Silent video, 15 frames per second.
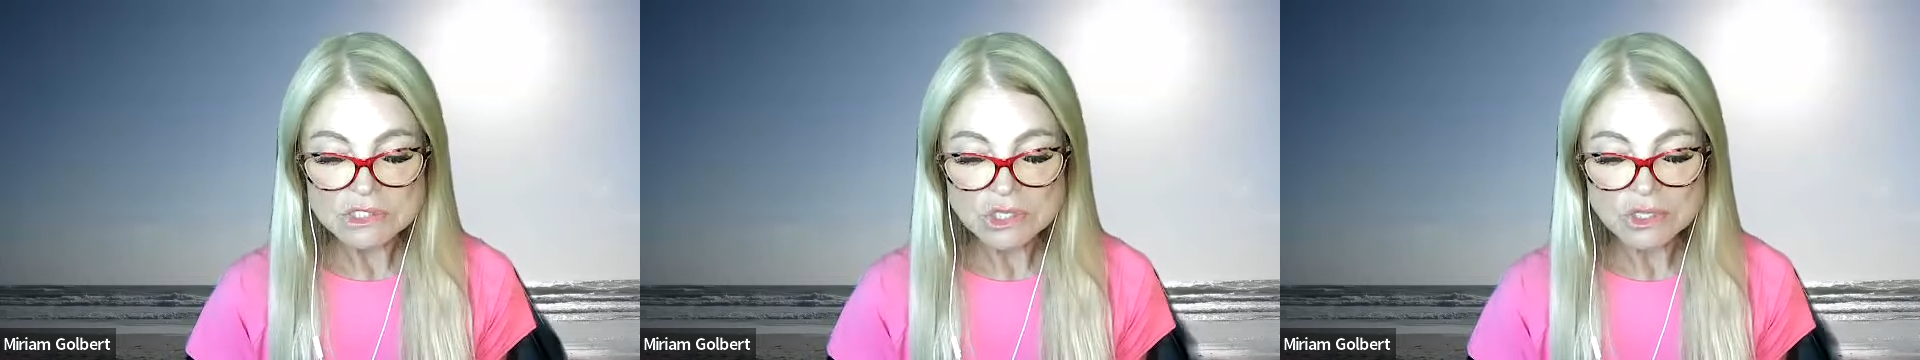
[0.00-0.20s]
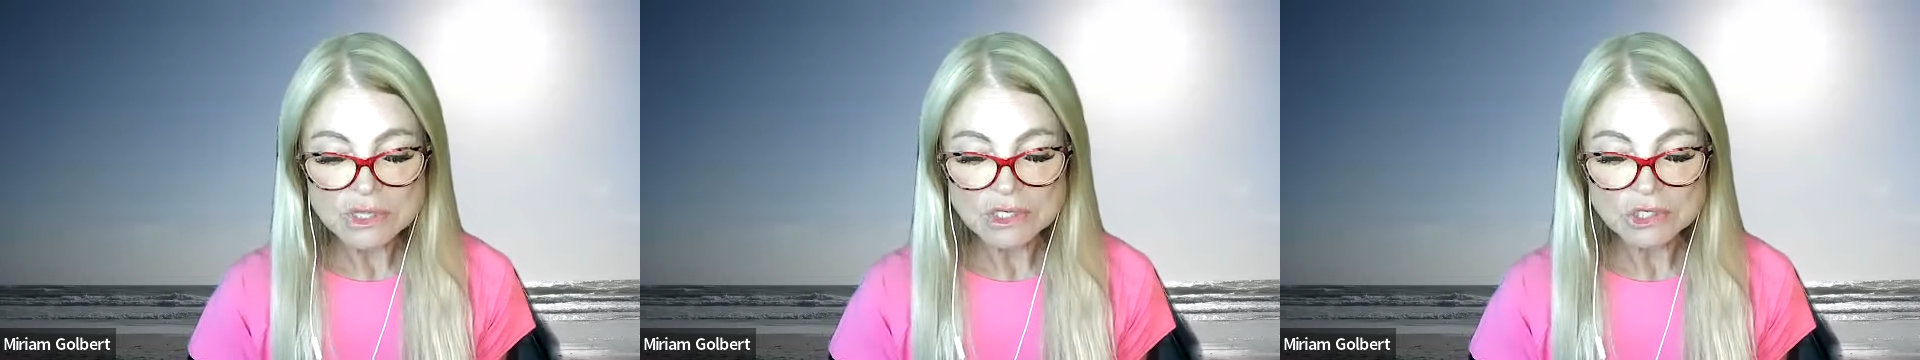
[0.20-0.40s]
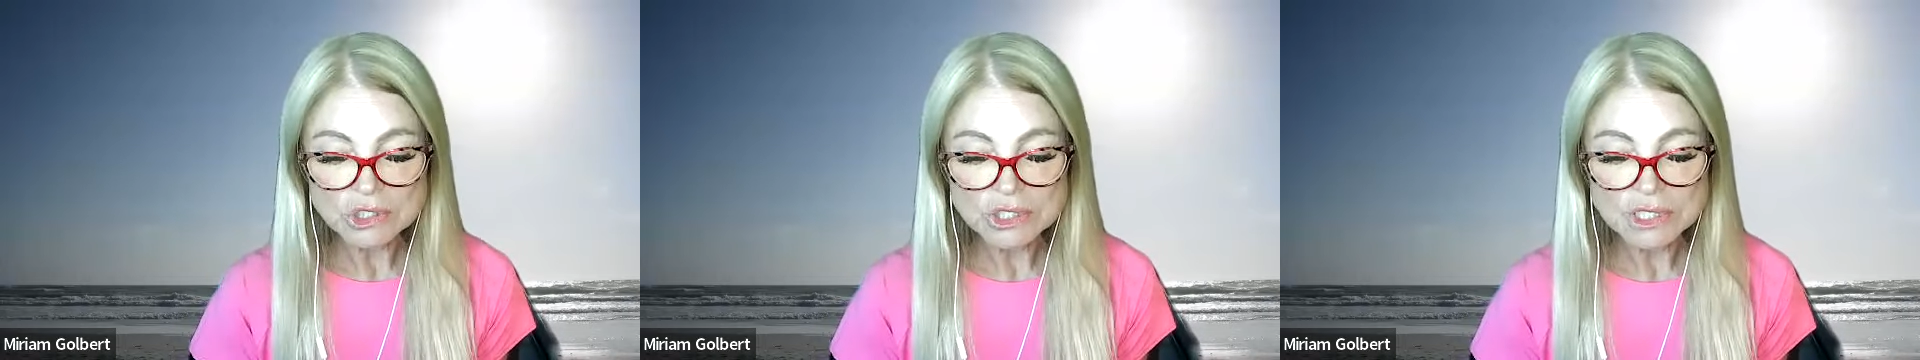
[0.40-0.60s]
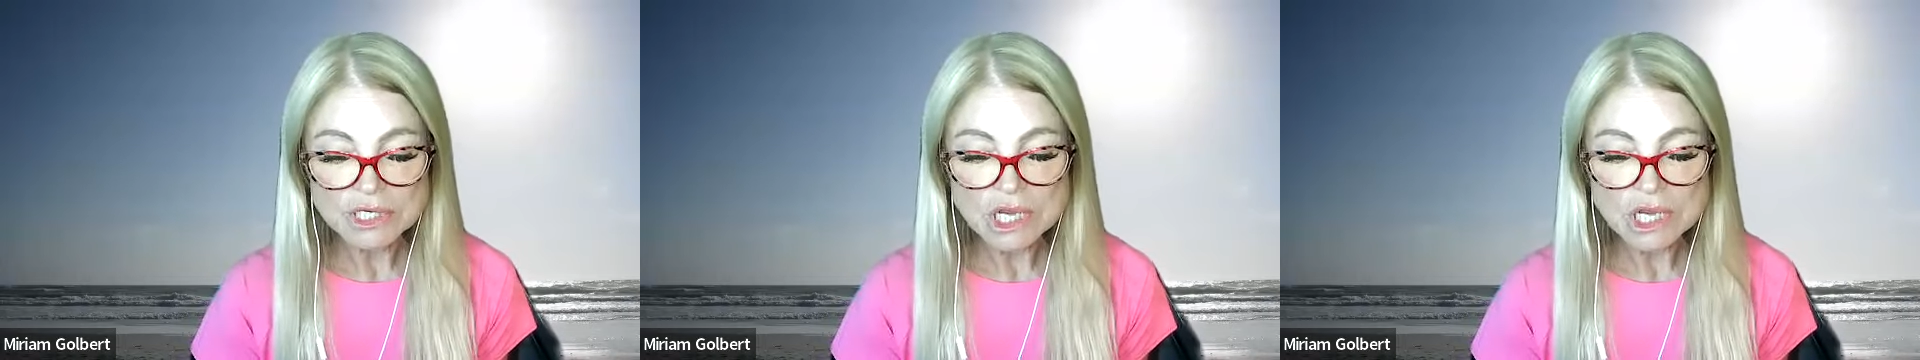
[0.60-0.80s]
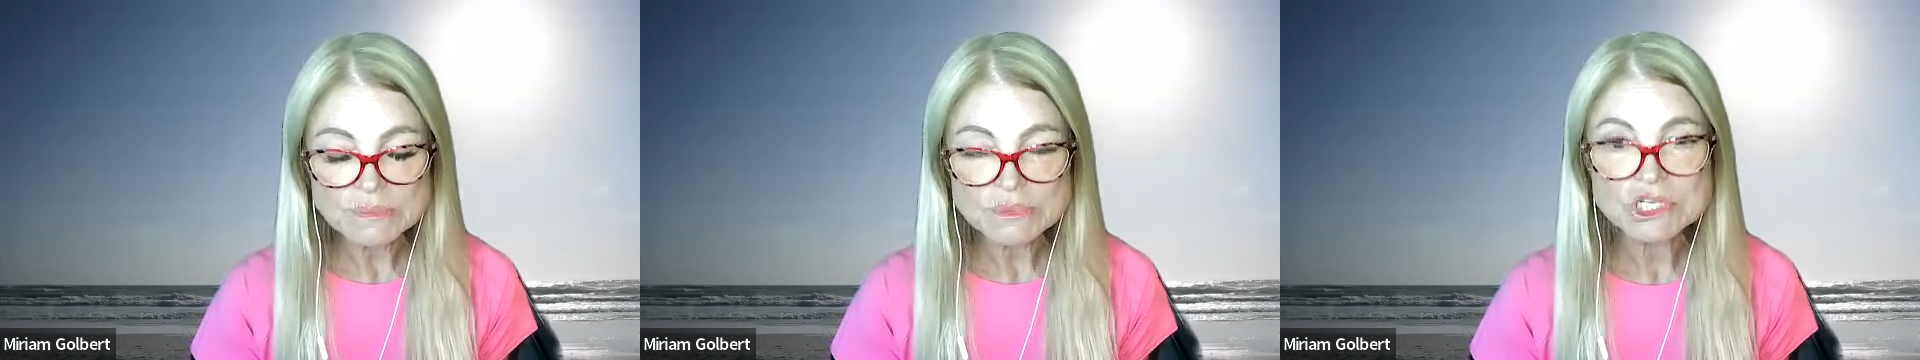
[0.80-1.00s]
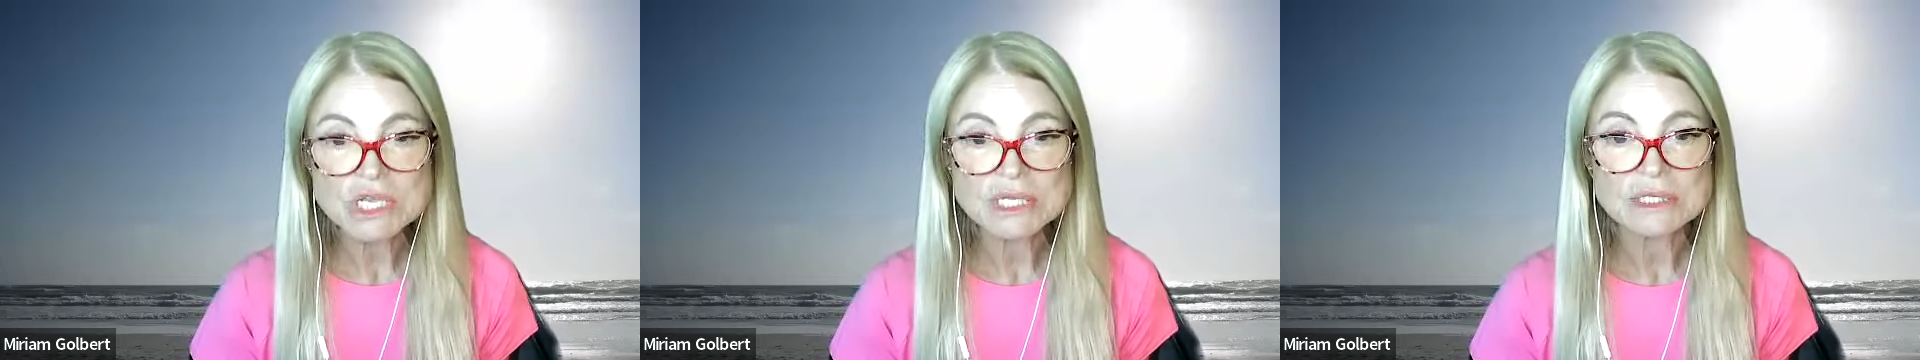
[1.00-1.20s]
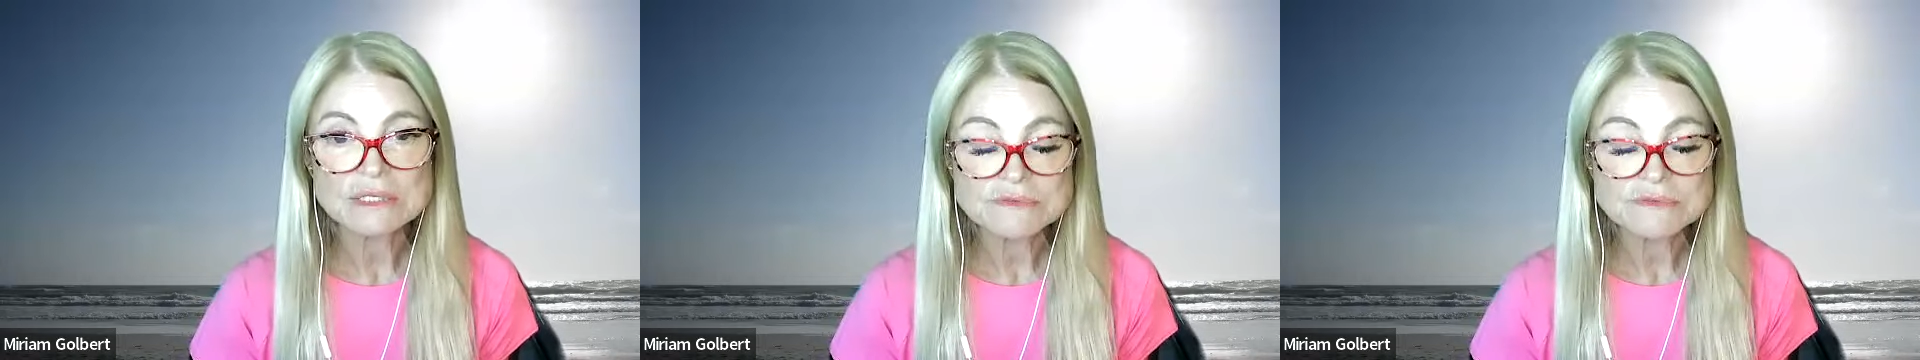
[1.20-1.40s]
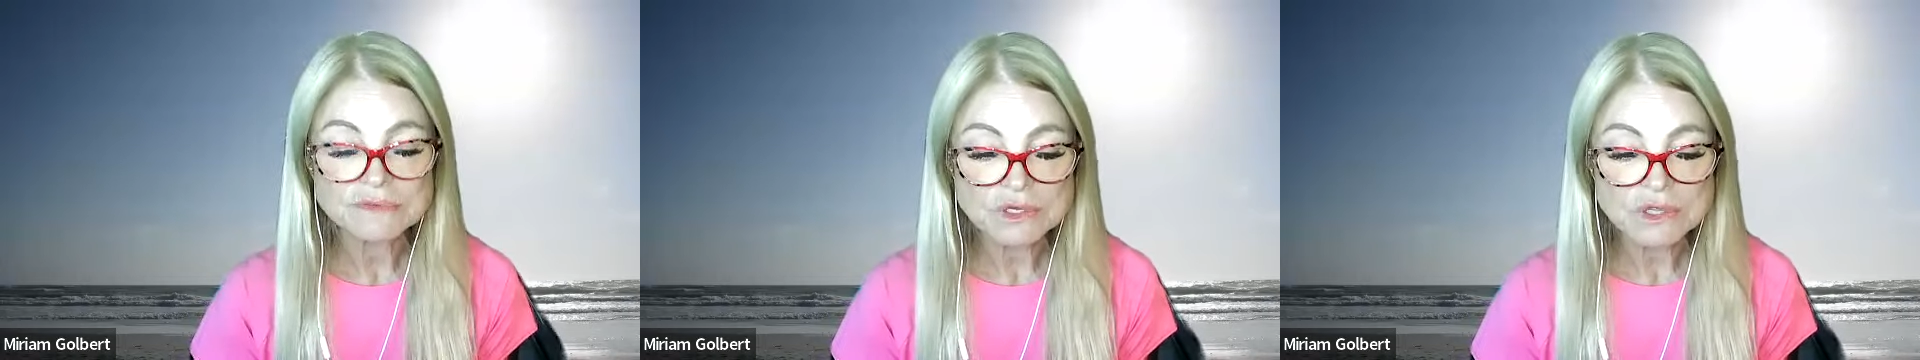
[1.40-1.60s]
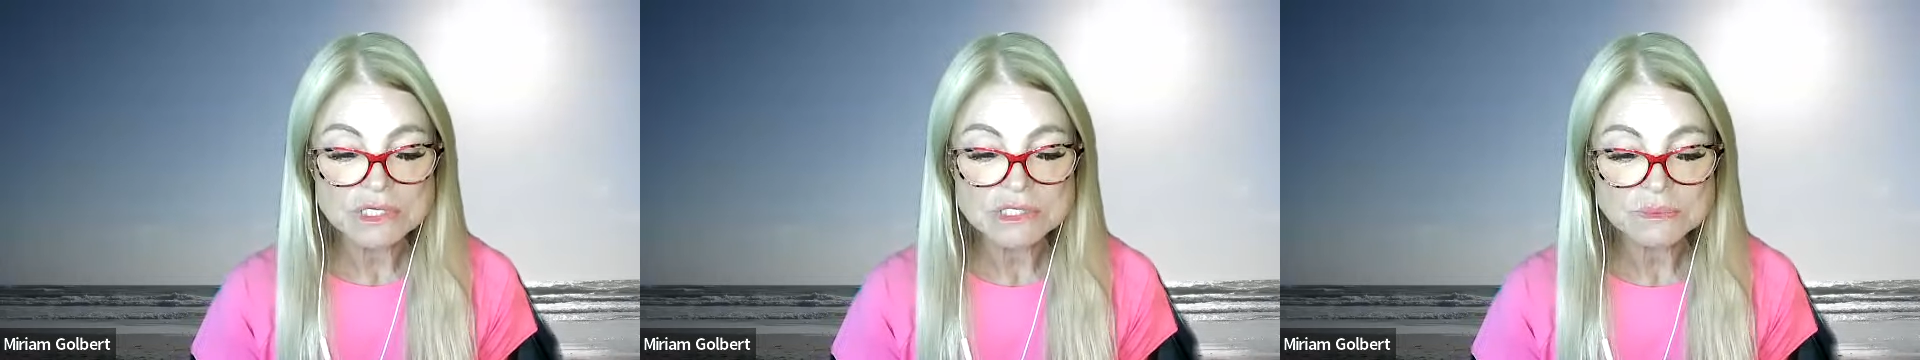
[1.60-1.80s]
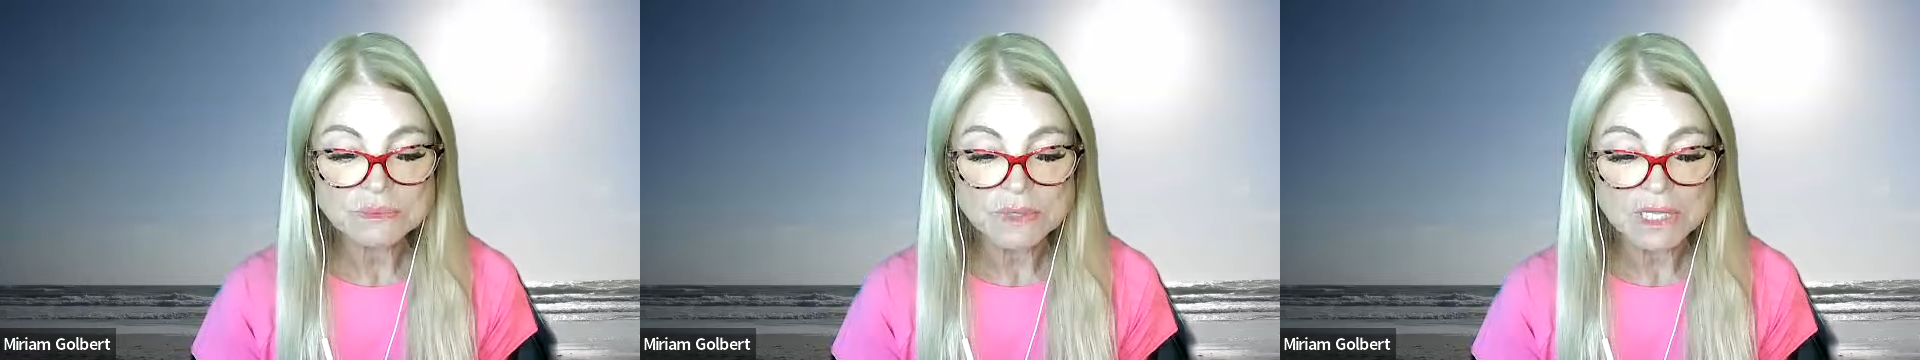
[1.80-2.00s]
So the learning objectives for
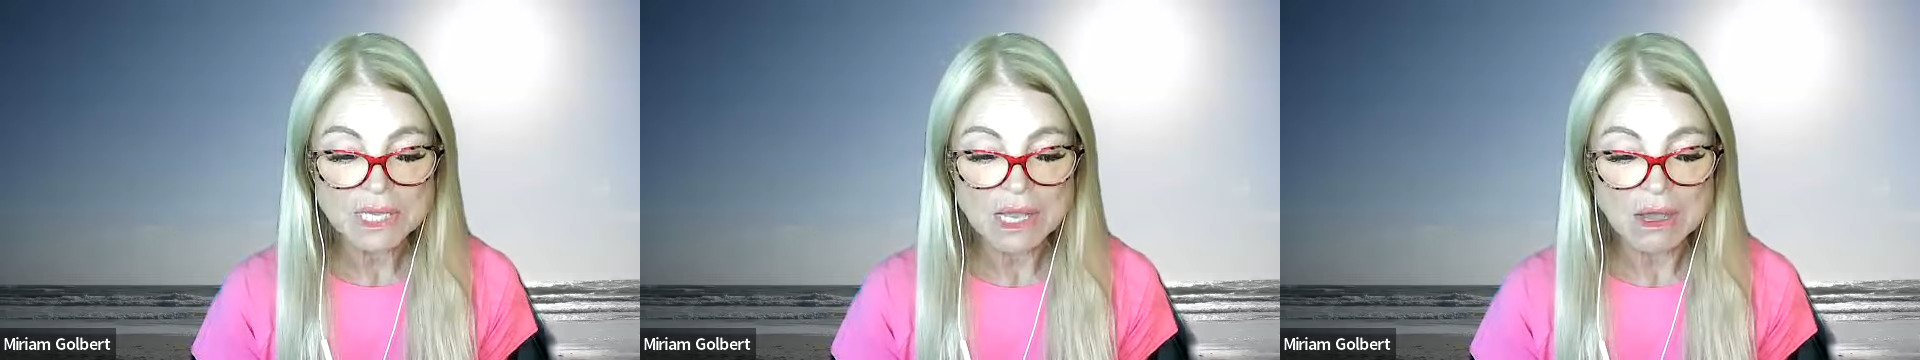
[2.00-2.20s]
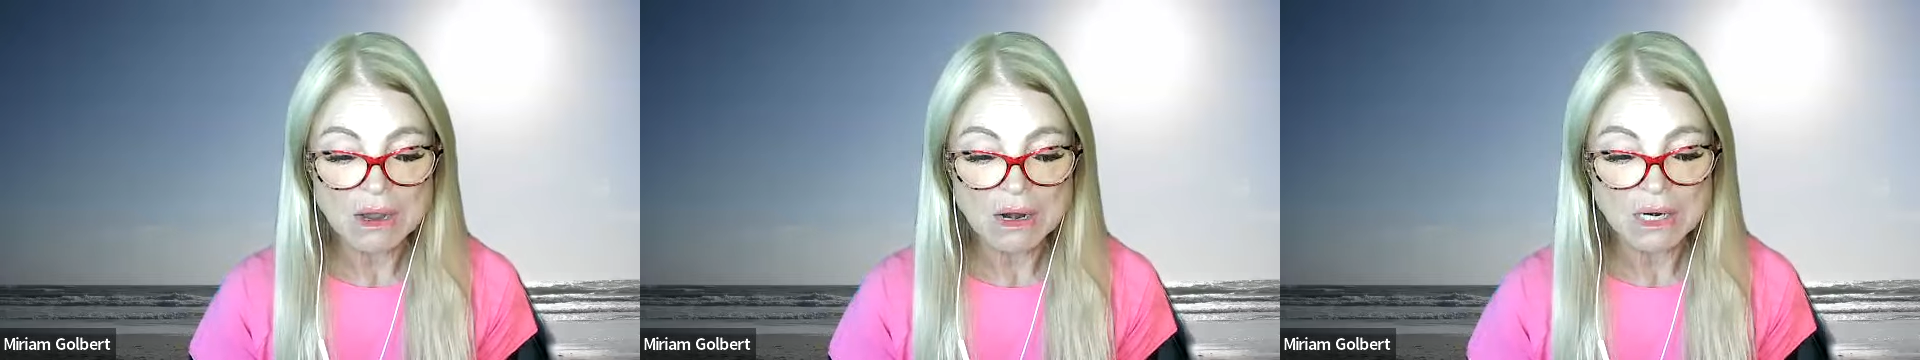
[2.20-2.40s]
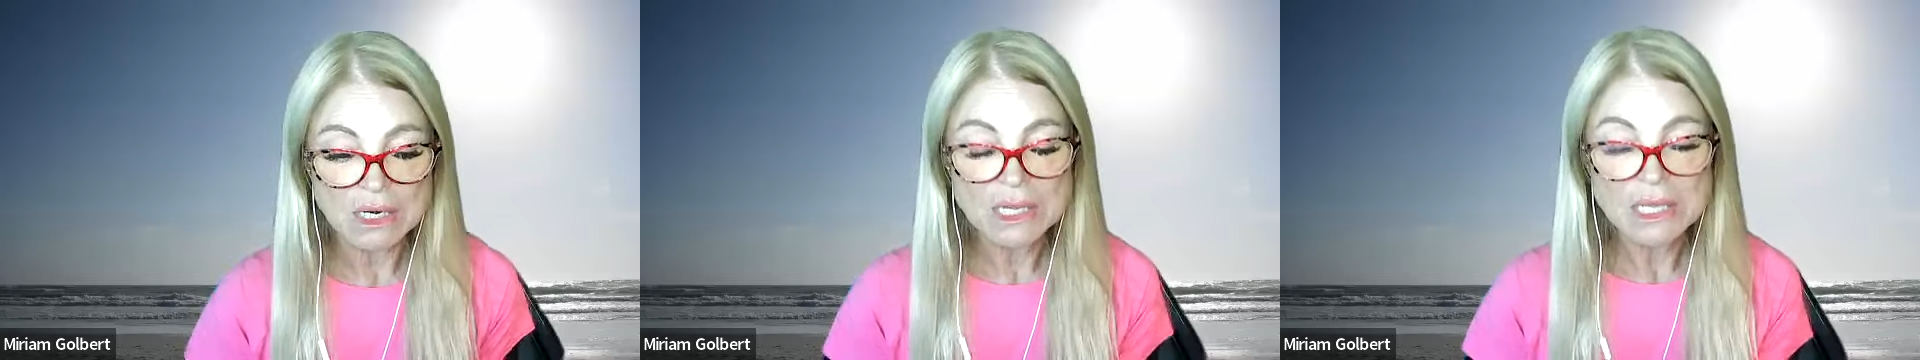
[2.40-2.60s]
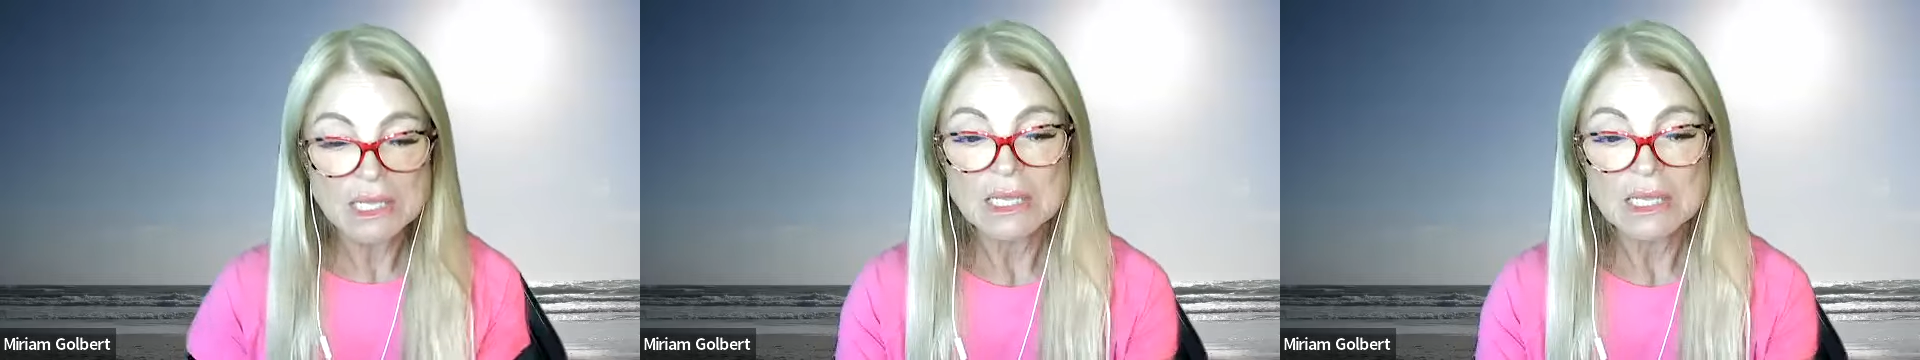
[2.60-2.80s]
this week are